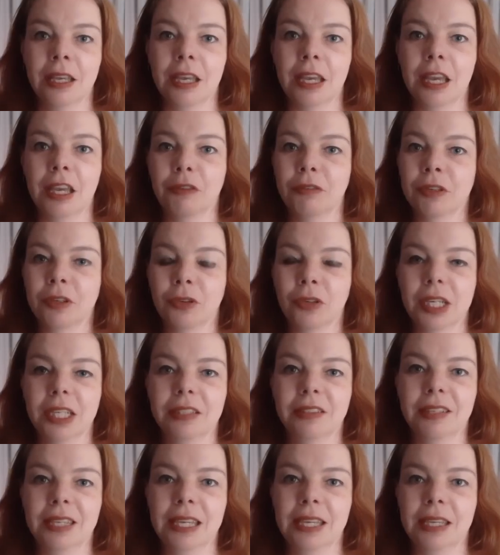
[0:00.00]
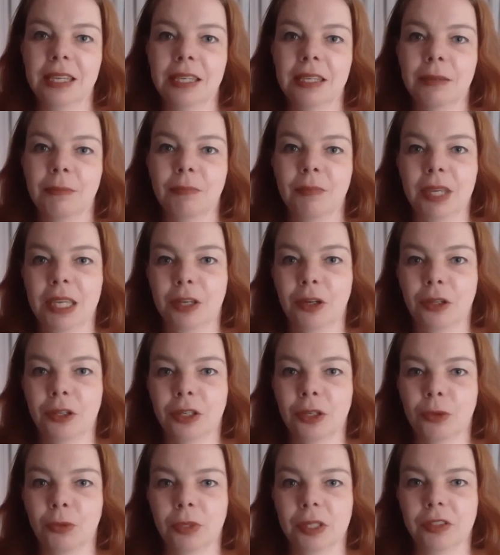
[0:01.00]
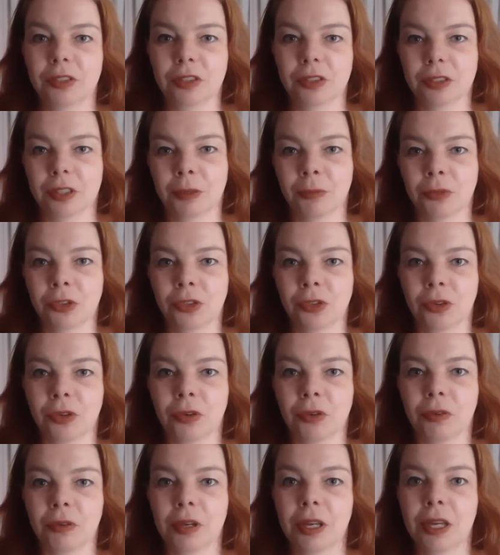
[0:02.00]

Have a great day. May all your wishes come true.